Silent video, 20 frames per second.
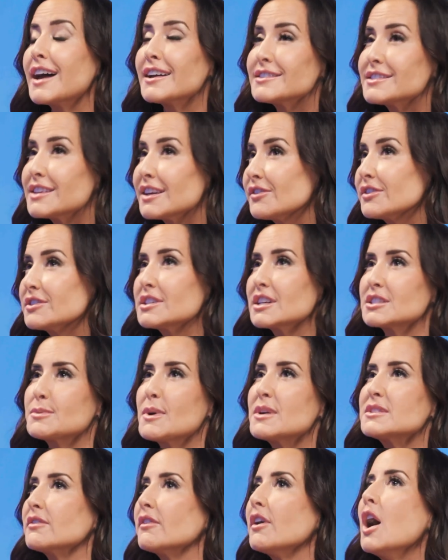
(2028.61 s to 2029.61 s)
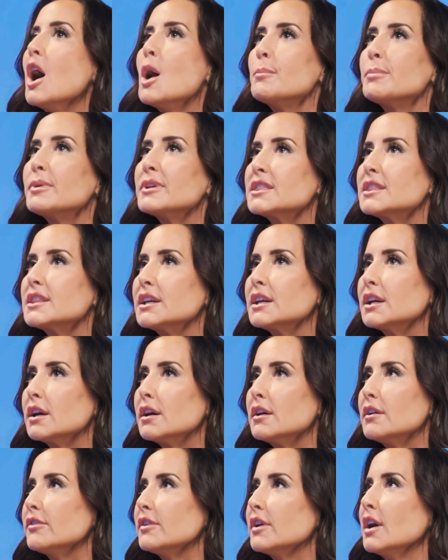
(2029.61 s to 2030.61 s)
That's even expensive. But think
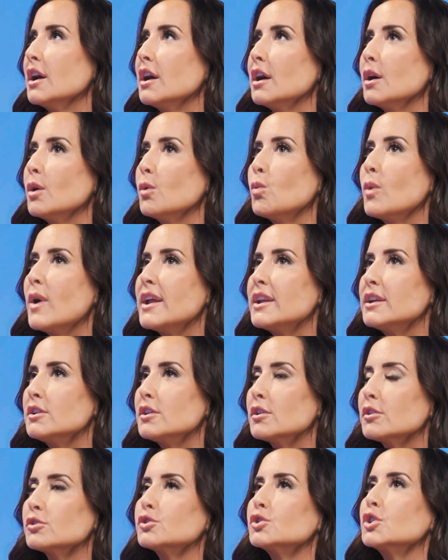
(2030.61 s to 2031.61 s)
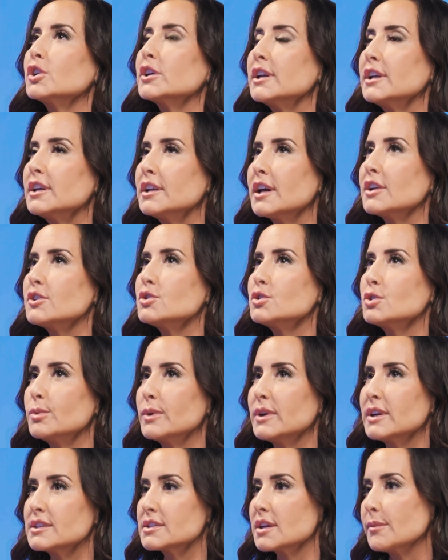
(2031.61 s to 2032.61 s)
of when you're looking at
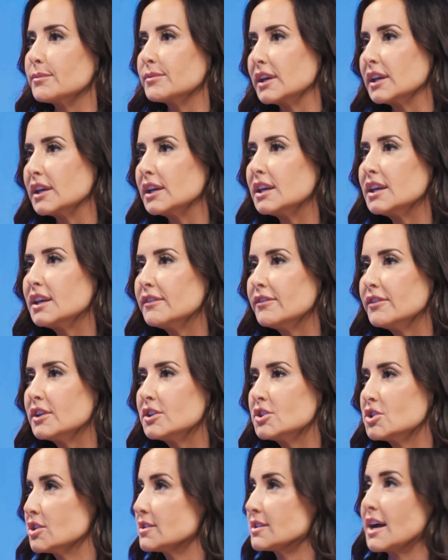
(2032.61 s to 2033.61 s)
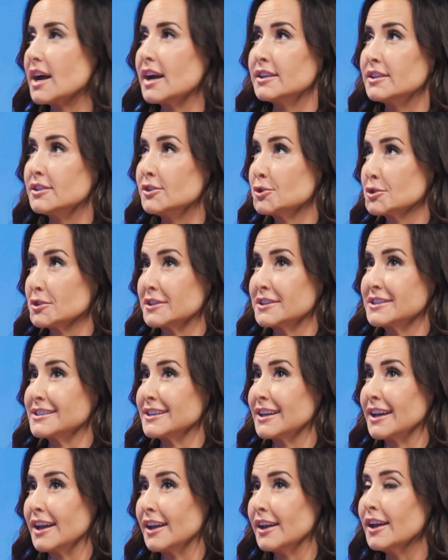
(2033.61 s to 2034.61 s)
doing something, even just, I usually
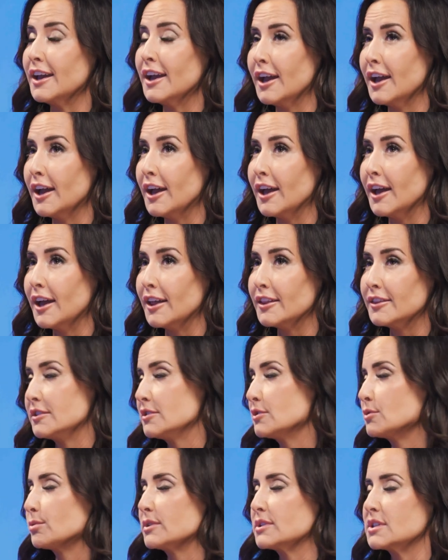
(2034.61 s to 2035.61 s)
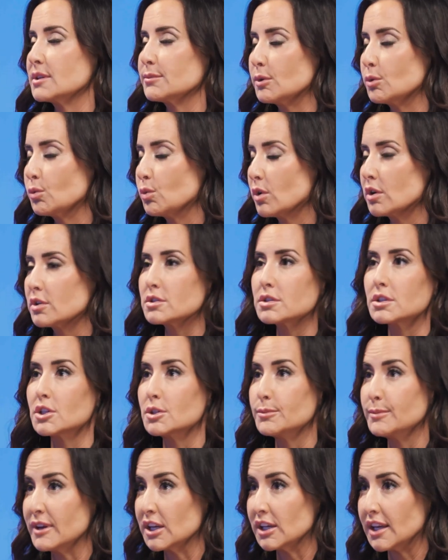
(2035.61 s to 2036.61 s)
say these 3 simple words
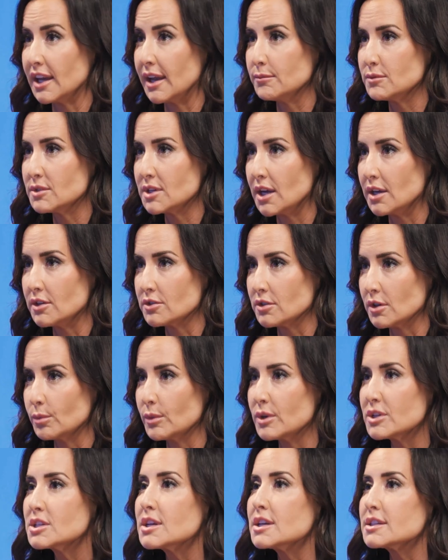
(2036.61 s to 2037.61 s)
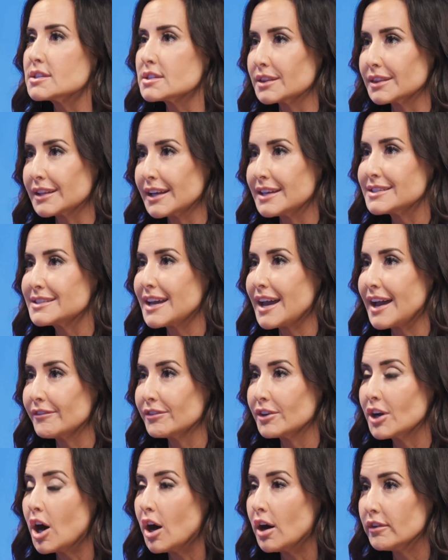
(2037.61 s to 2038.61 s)
could be a game changer, which is let's
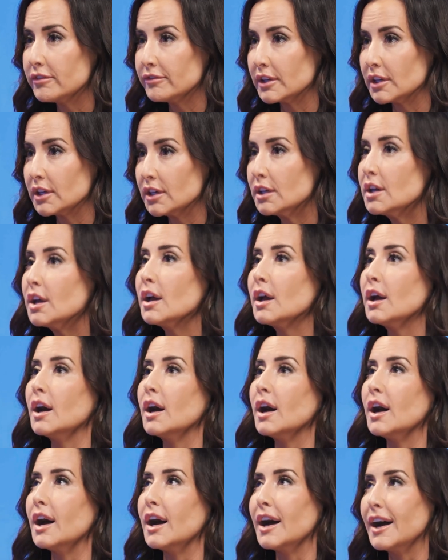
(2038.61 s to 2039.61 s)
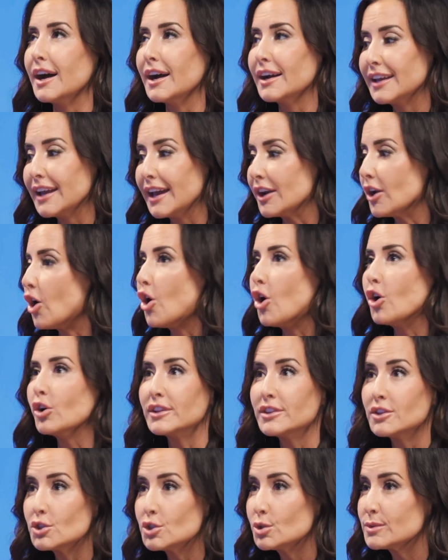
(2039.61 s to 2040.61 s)
have coffee. Again, all you
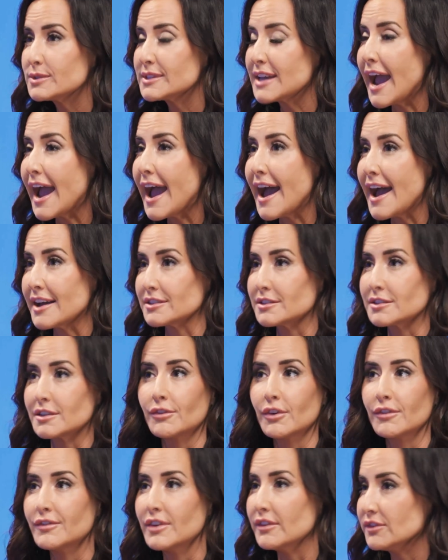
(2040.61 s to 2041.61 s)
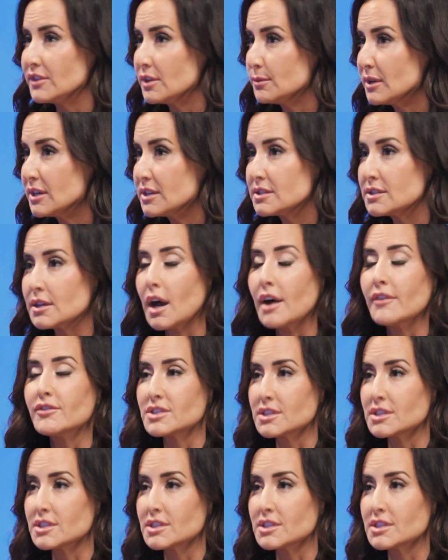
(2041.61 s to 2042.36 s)
have to do is ask for 15 minutes of